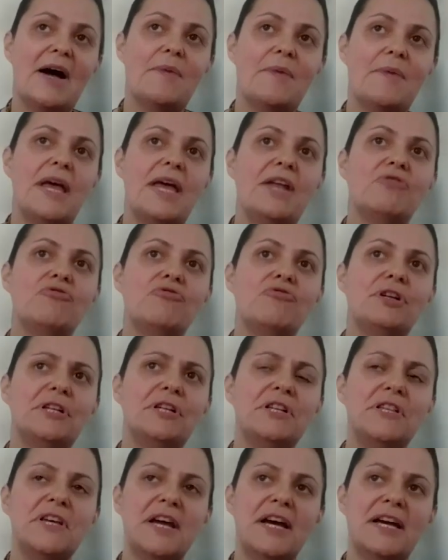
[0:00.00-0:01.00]
And
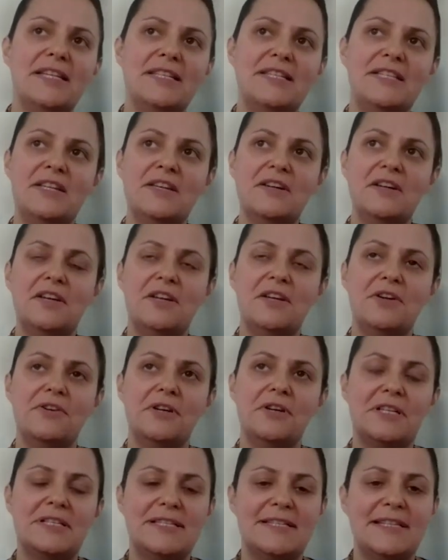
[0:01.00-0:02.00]
really the idea
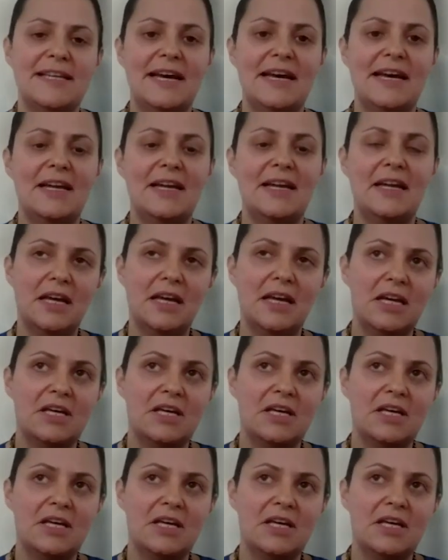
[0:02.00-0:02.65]
here is that,